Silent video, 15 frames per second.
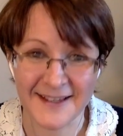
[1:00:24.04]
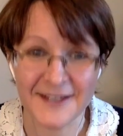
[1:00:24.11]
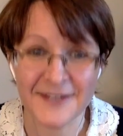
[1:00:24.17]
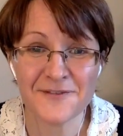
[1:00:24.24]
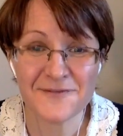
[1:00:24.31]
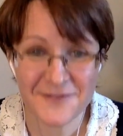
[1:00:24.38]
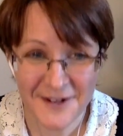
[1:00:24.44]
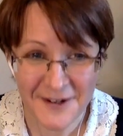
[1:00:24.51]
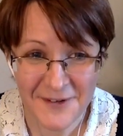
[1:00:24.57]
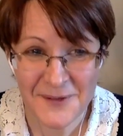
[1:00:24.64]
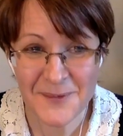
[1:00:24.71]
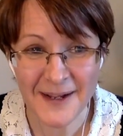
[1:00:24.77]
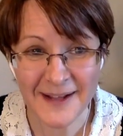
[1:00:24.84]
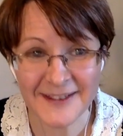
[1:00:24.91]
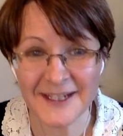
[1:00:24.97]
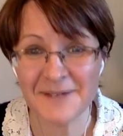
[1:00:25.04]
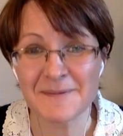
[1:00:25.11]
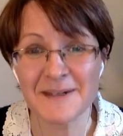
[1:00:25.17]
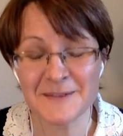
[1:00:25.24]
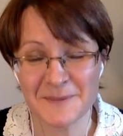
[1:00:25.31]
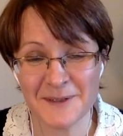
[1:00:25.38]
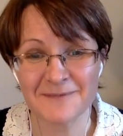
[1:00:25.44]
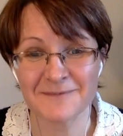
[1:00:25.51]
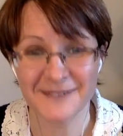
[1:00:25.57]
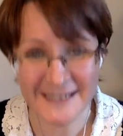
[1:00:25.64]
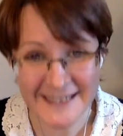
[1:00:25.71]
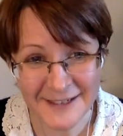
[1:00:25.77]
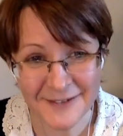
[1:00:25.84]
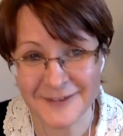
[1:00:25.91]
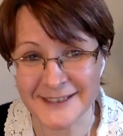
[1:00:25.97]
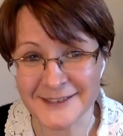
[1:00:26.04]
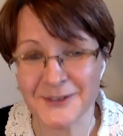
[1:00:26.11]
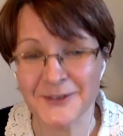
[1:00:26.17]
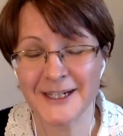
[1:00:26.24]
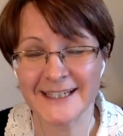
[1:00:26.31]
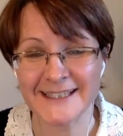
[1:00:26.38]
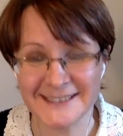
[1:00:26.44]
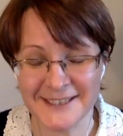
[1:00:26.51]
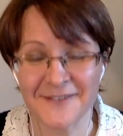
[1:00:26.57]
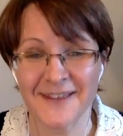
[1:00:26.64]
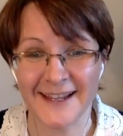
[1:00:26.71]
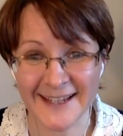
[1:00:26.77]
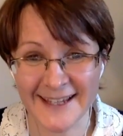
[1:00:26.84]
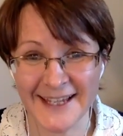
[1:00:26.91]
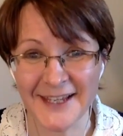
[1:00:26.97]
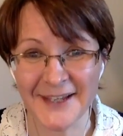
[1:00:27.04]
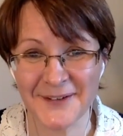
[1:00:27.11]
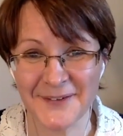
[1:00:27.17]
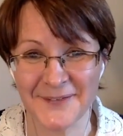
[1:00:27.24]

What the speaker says: You're very welcome. It's been really lovely talking to you. Thank you.